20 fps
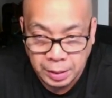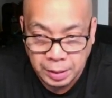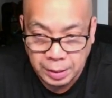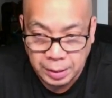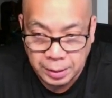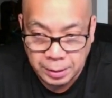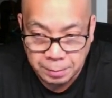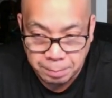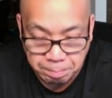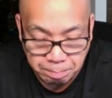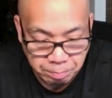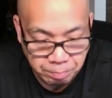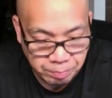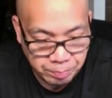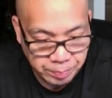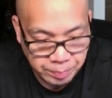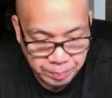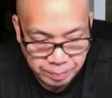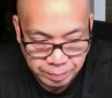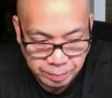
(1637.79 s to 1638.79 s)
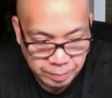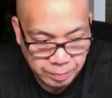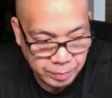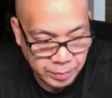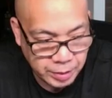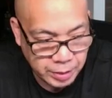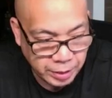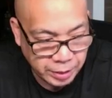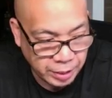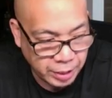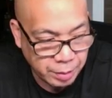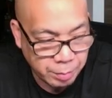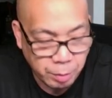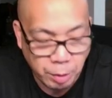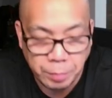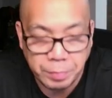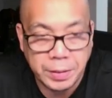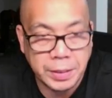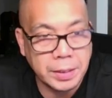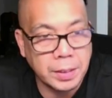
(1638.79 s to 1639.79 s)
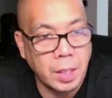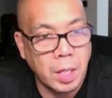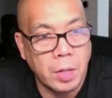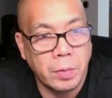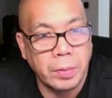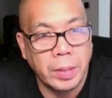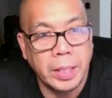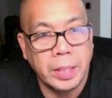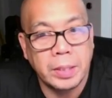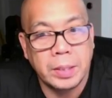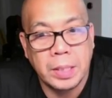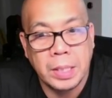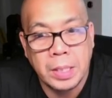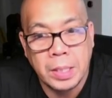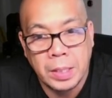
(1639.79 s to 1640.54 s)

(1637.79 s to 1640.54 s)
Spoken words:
Again, Murphy's Law, right?